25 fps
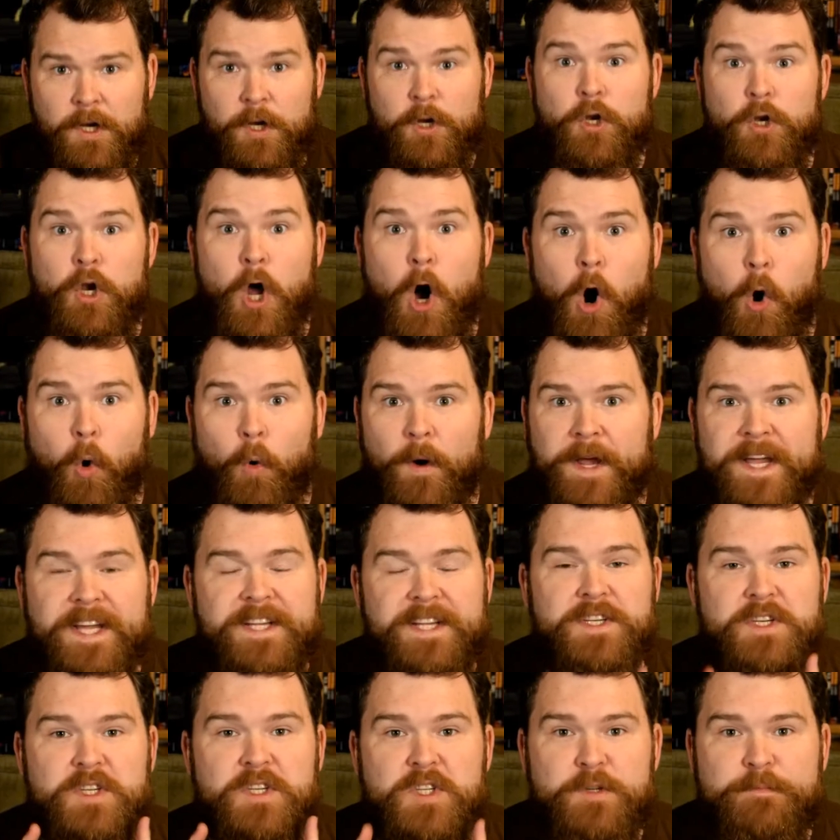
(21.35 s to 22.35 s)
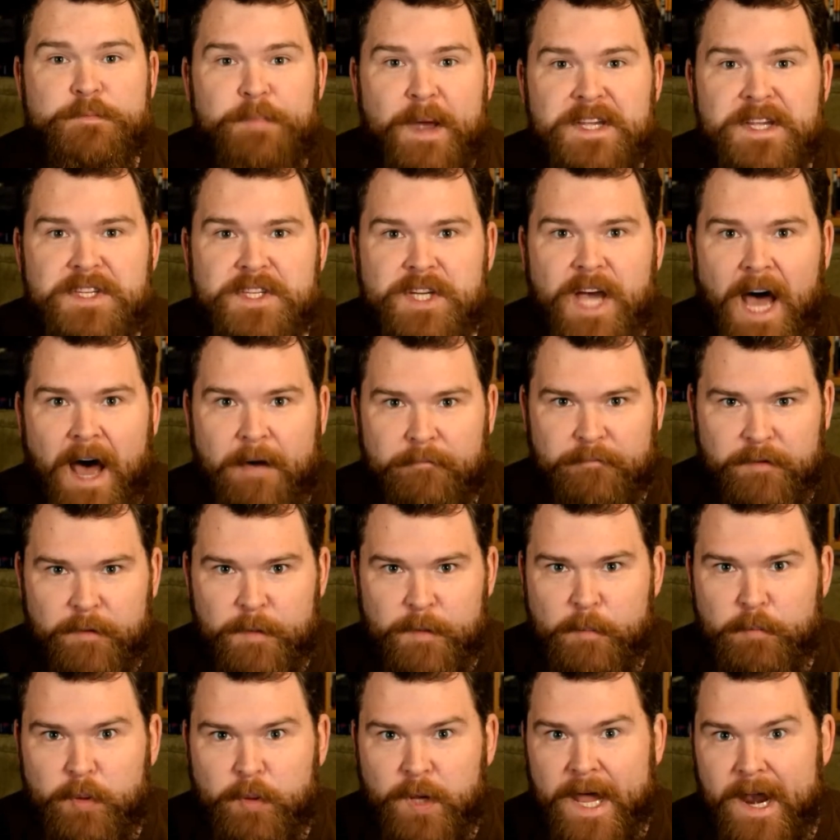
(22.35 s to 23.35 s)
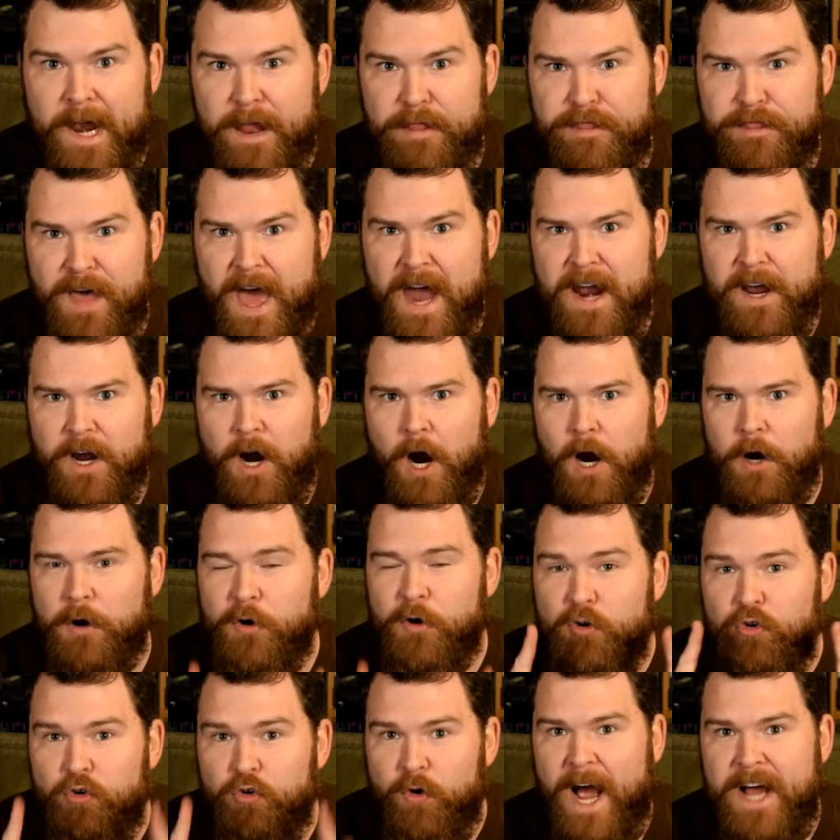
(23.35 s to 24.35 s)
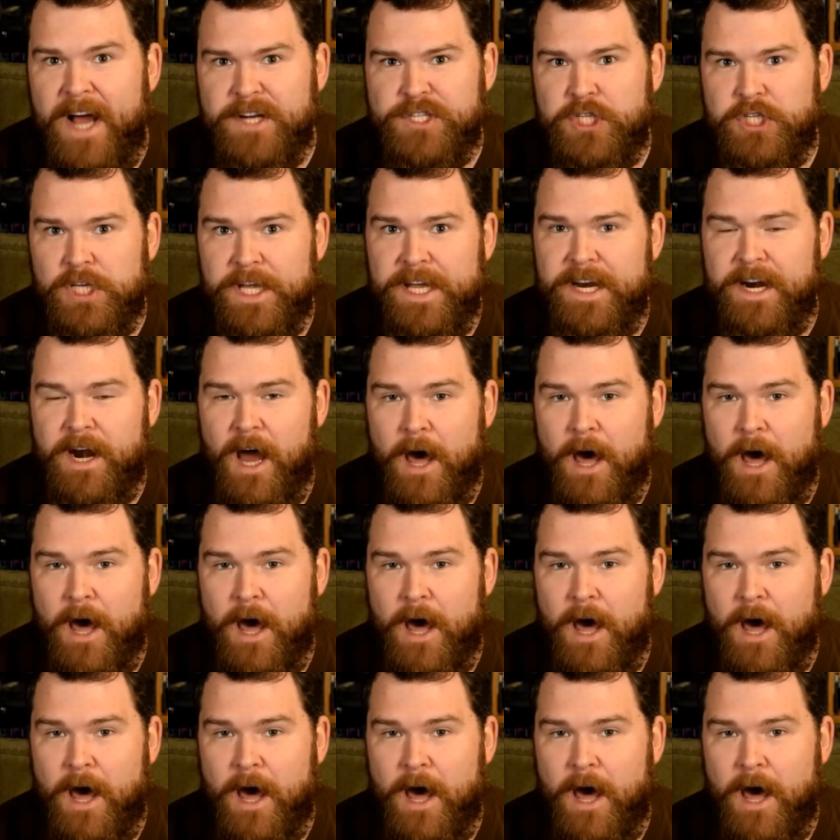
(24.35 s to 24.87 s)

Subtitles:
No! He's a space cop from the planet Thanagar who crash-landed